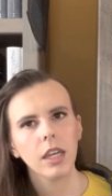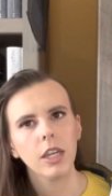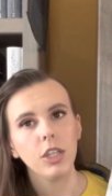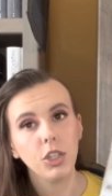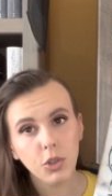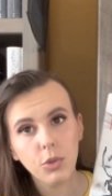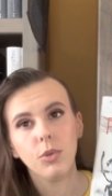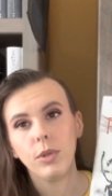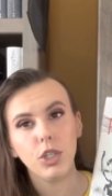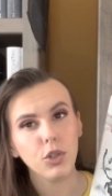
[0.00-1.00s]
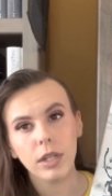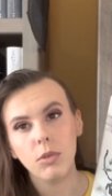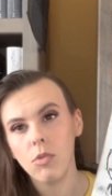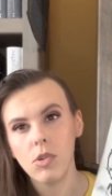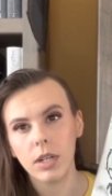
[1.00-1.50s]
you, when you're
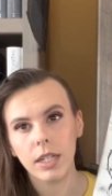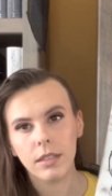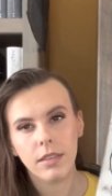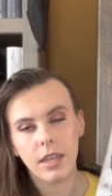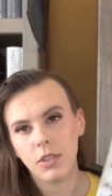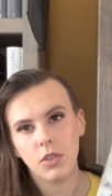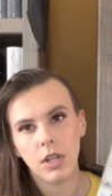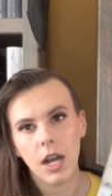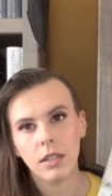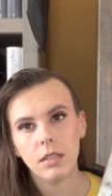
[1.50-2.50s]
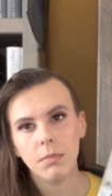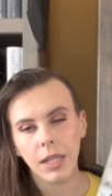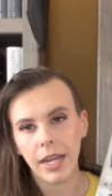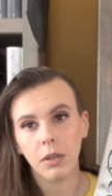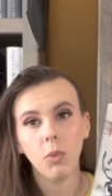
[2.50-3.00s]
in war, things are not
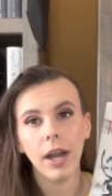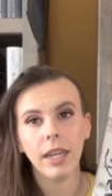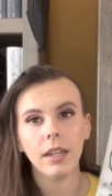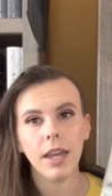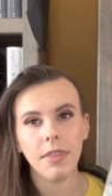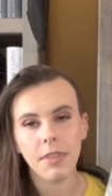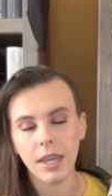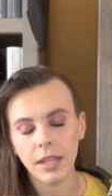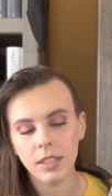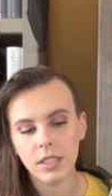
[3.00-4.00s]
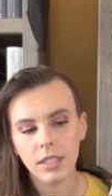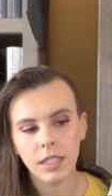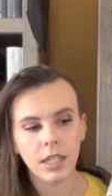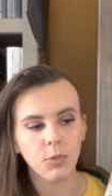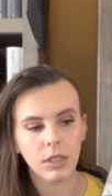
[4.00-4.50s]
black and white, and things
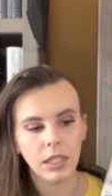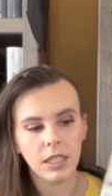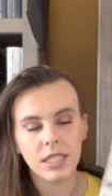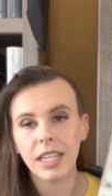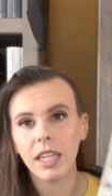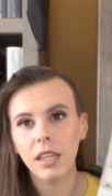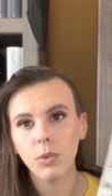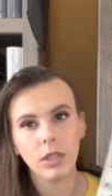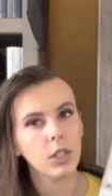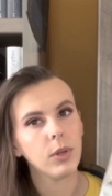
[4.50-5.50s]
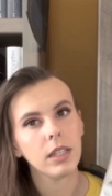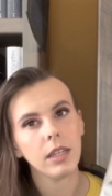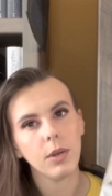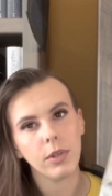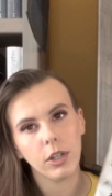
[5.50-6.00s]
get really sticky really
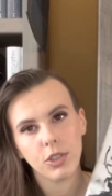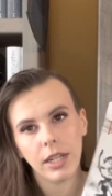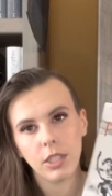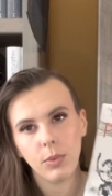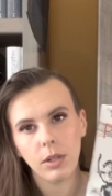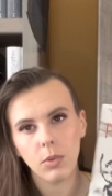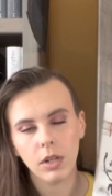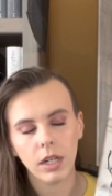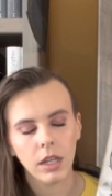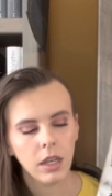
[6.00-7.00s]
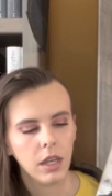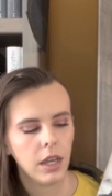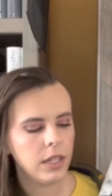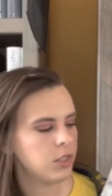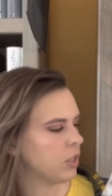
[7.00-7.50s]
quickly when you're trying to win a war.
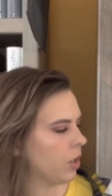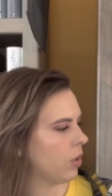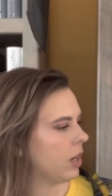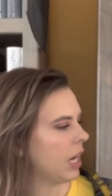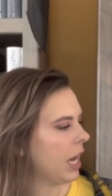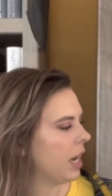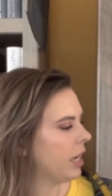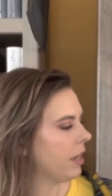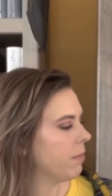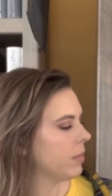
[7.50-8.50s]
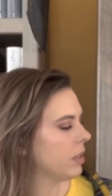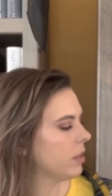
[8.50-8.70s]
And so I'm